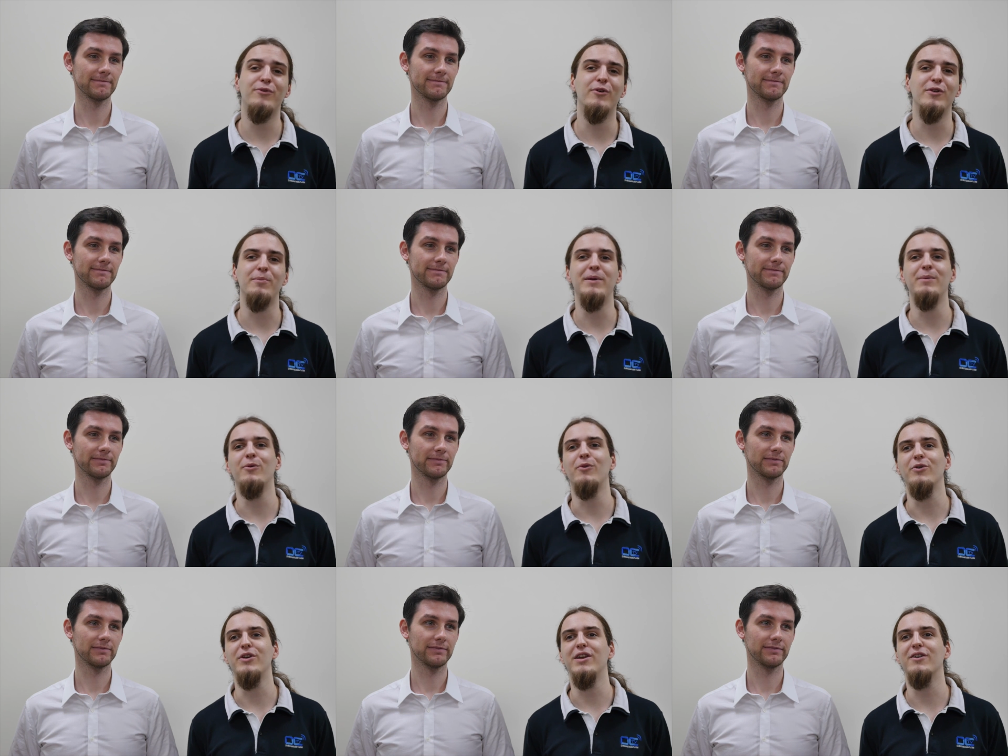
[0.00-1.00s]
Speaker 1: for the
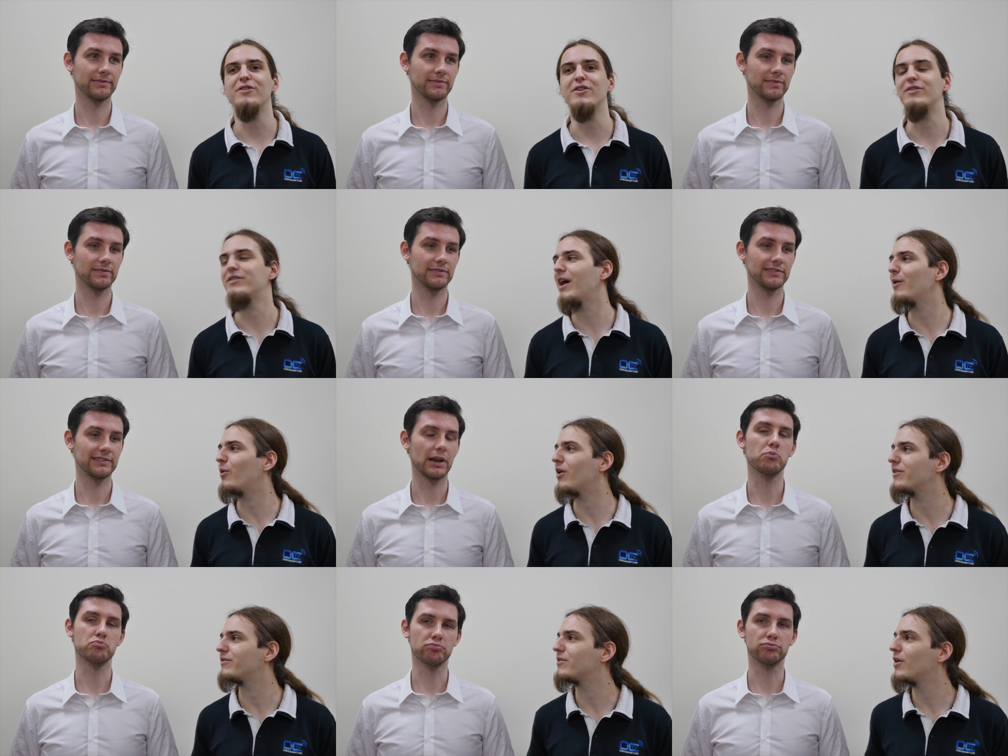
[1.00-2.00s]
people here in the
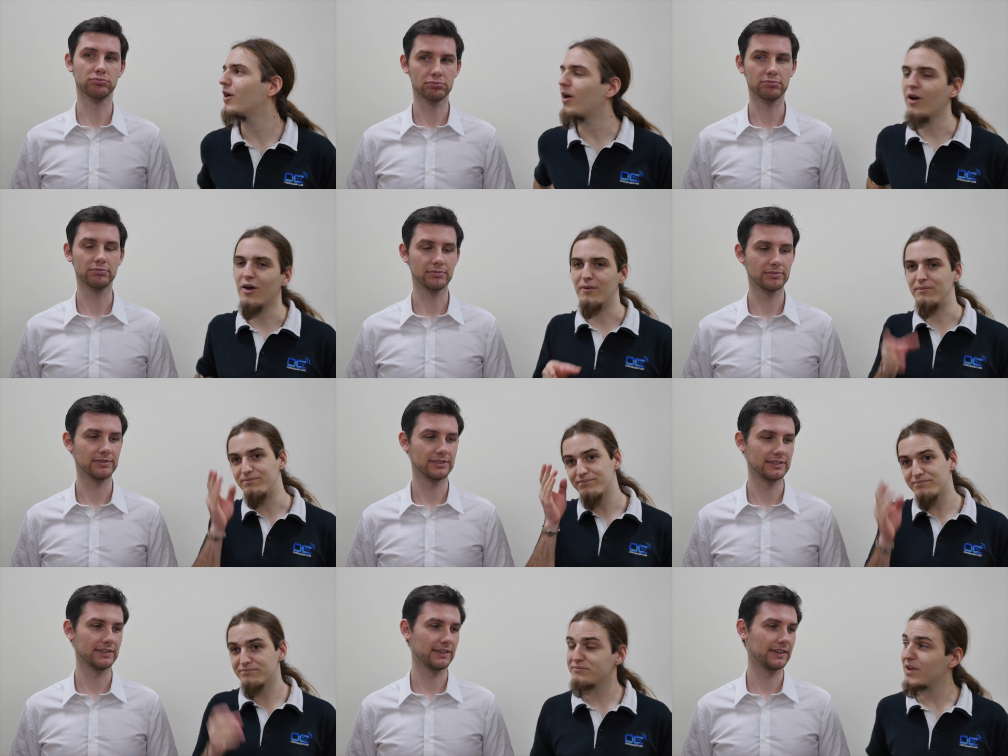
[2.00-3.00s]
Taiwan um,
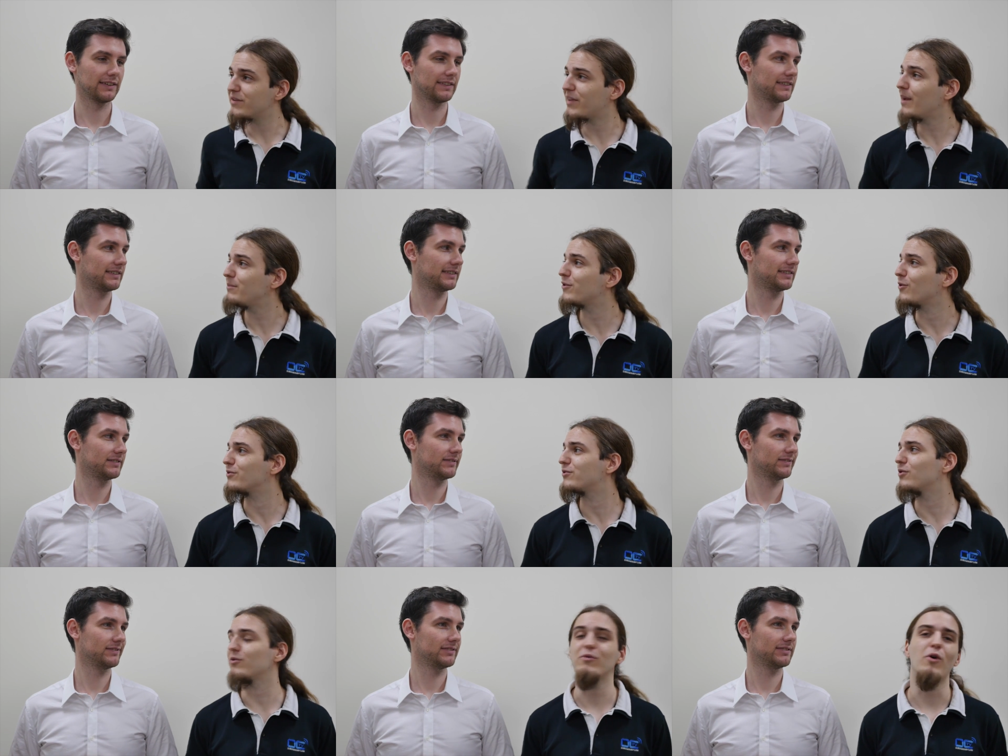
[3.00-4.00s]
time zone,
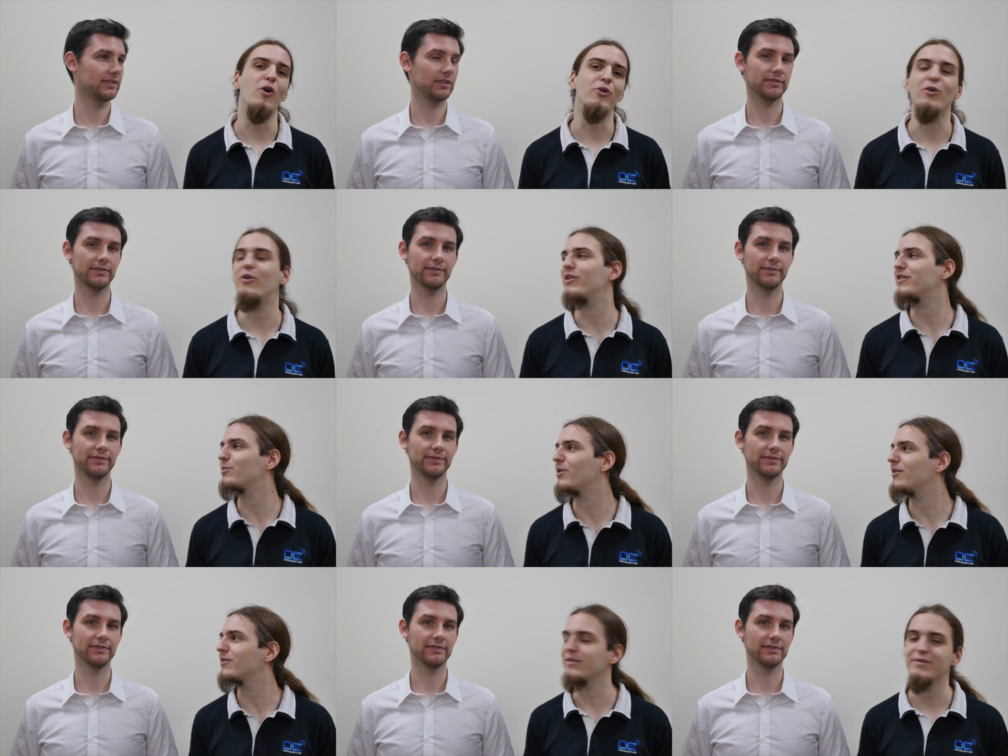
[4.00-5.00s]
so Hong Kong as
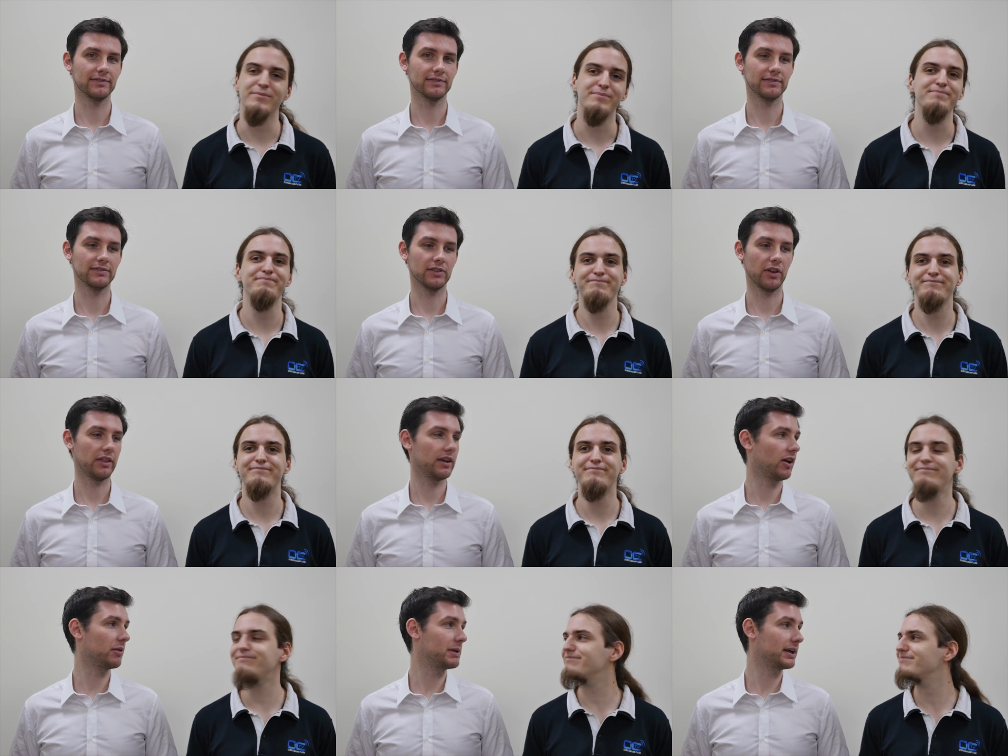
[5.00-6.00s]
well. And
Speaker 2: I
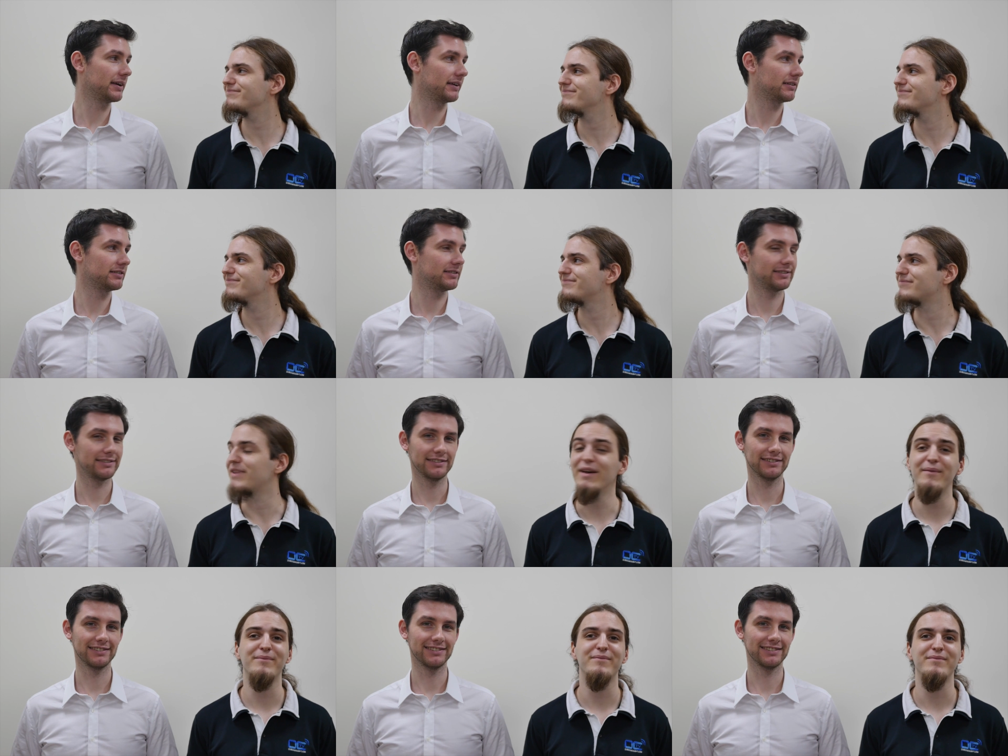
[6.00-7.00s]
think I'll make it.
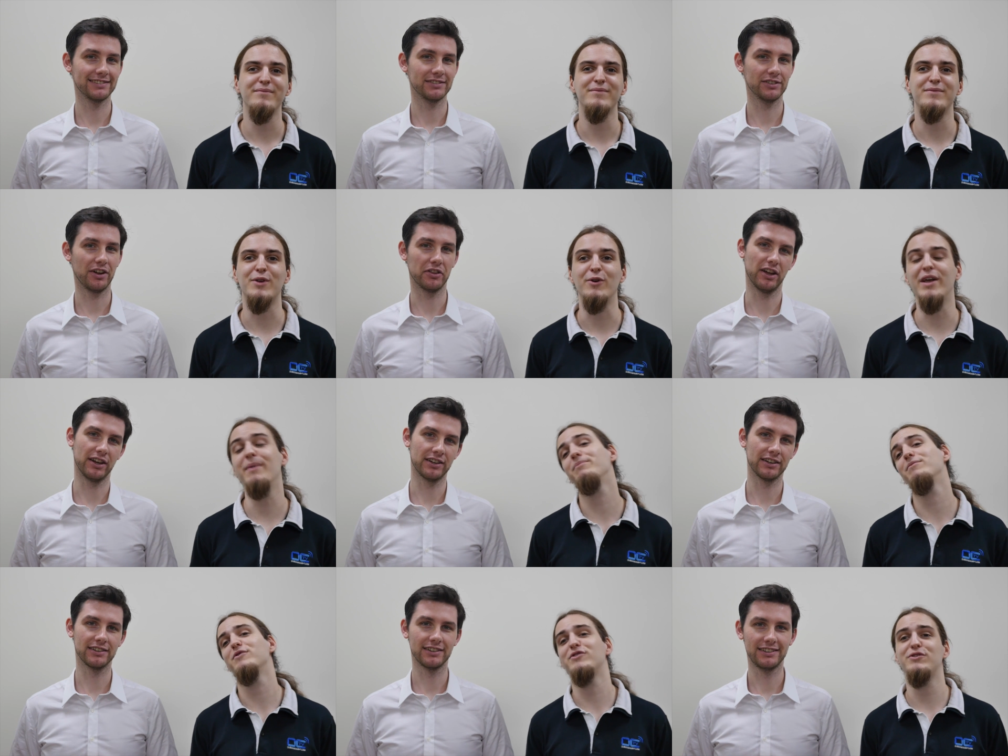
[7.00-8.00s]
Speaker 1: Yeah. So yeah,
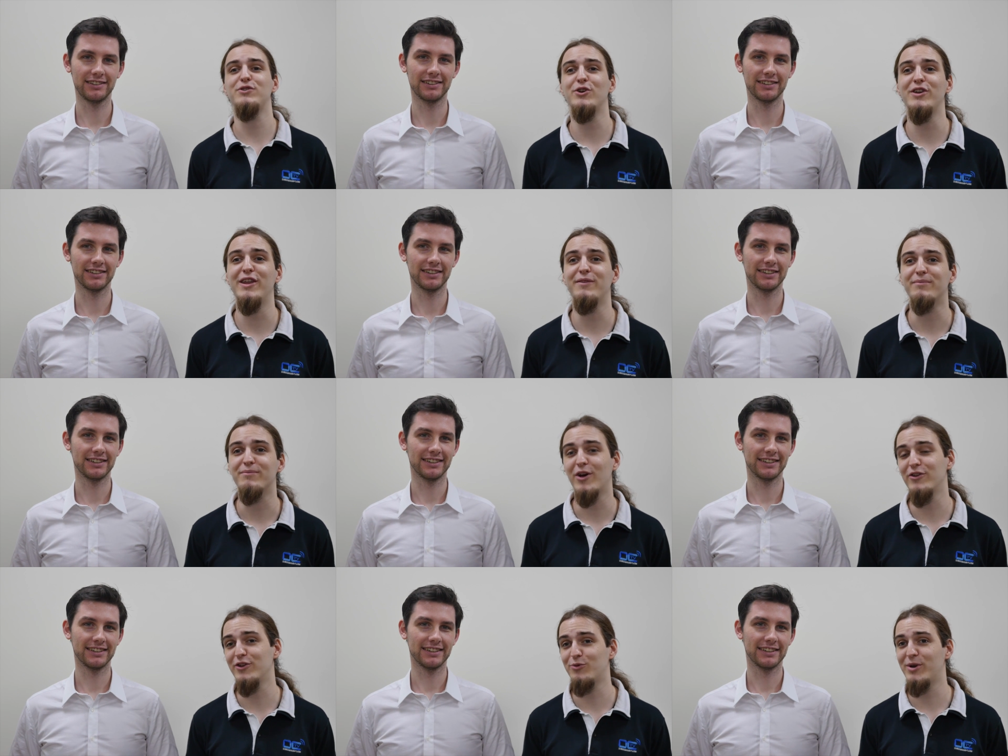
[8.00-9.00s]
tune in
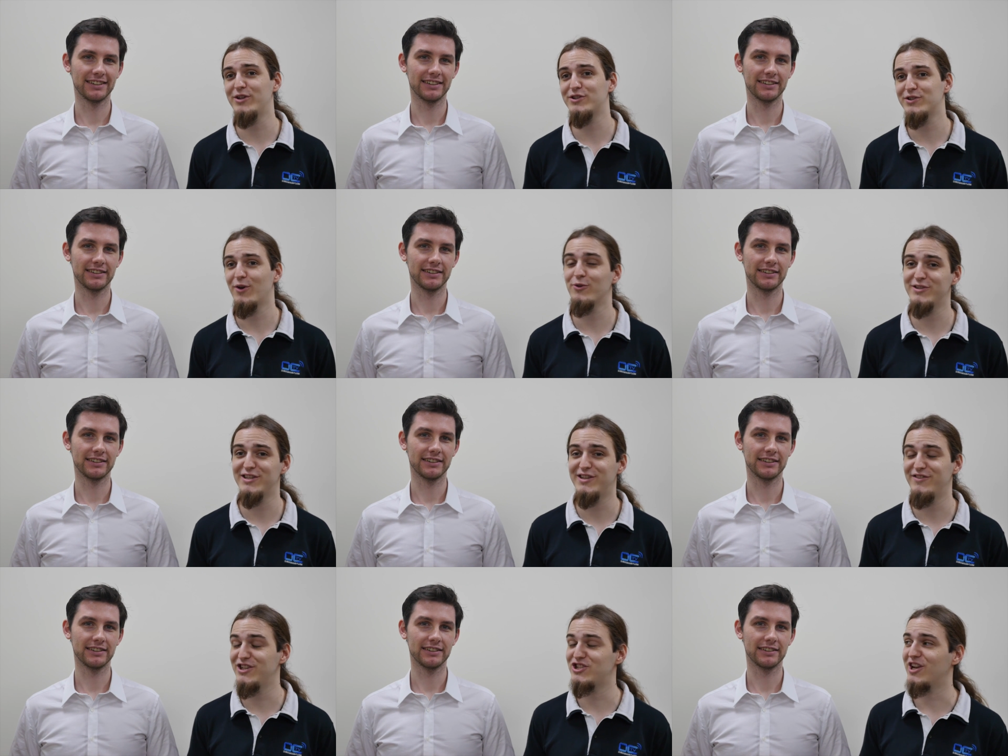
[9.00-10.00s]
on the Twitch
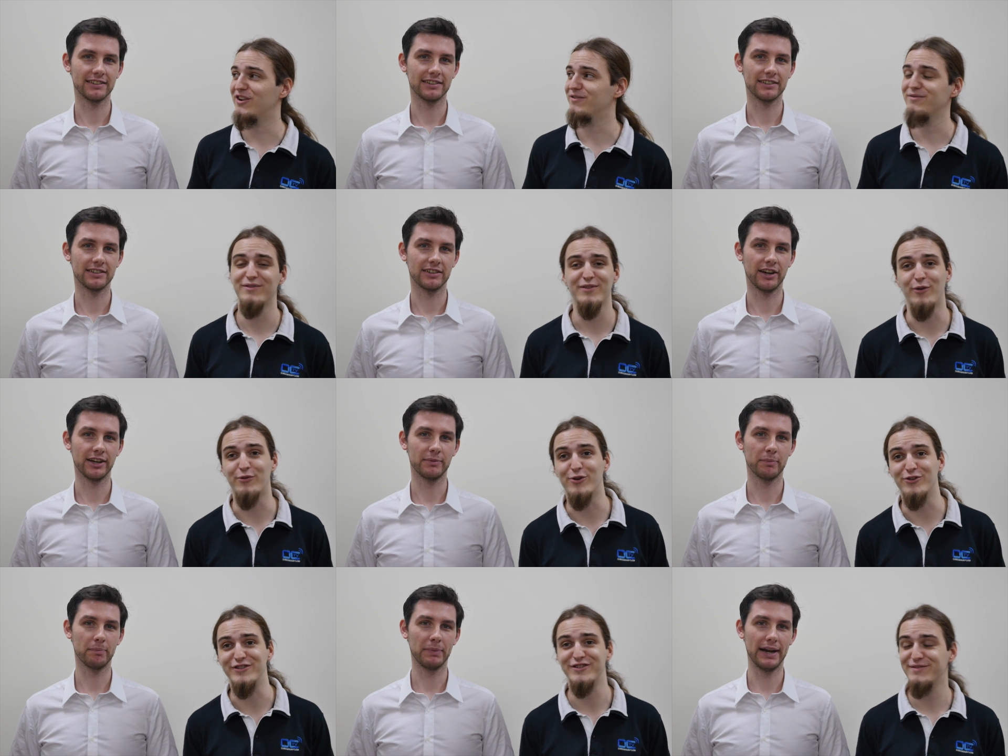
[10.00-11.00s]
OCTV channel. All right. Of
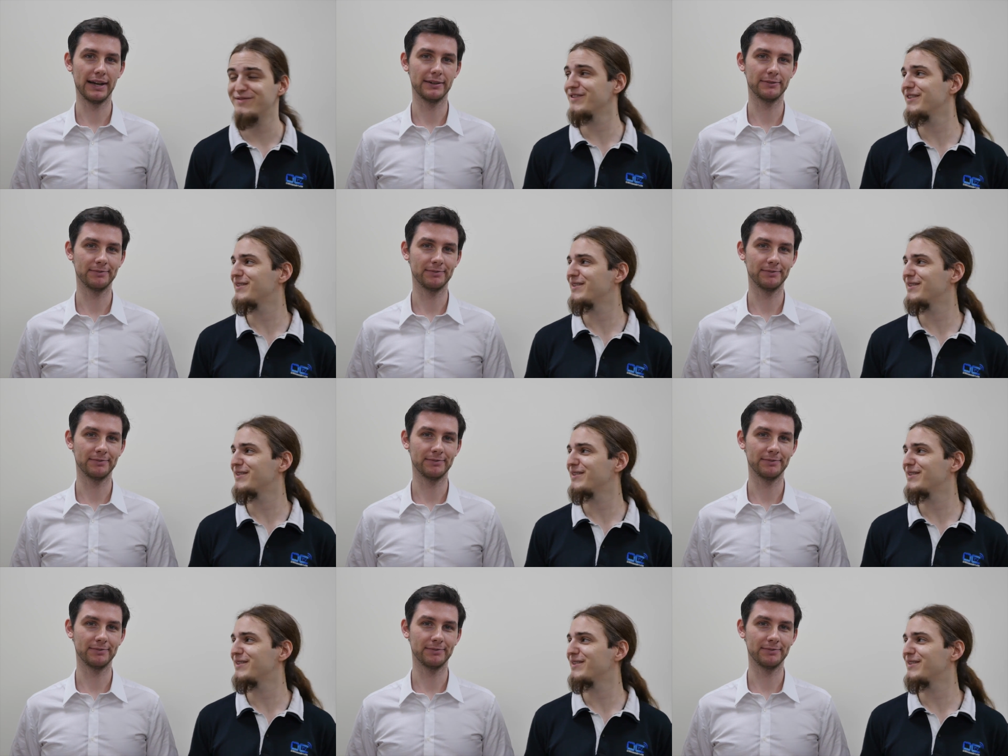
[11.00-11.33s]
course. Bye.